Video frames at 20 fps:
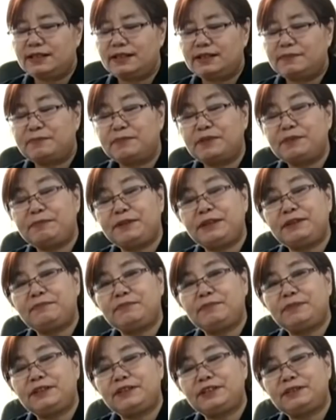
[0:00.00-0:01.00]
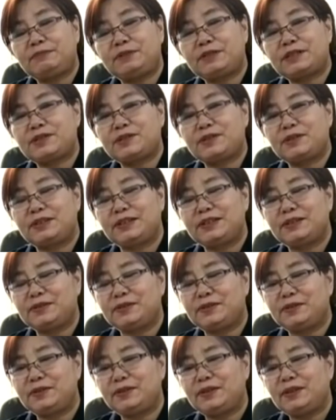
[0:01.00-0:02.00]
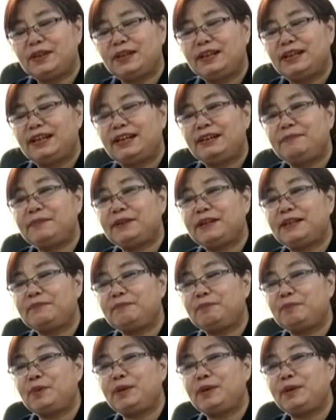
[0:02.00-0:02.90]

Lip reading: Yeah, prepaid meter box to ledo. I'm can